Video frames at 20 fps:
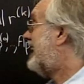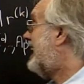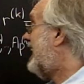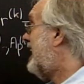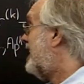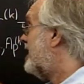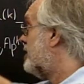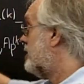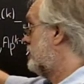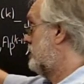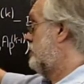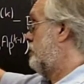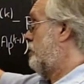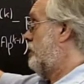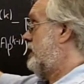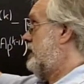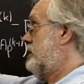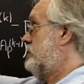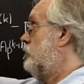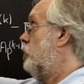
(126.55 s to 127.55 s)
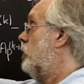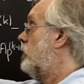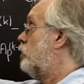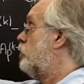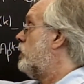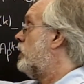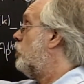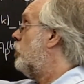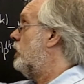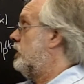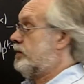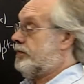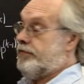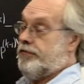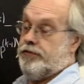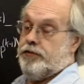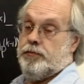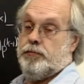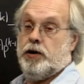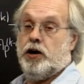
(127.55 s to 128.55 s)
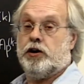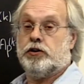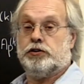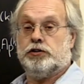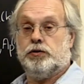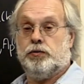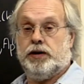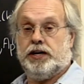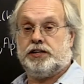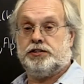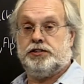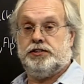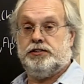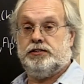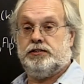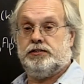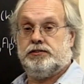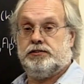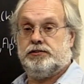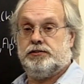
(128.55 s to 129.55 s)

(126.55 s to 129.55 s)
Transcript: characterized what we want from our direction,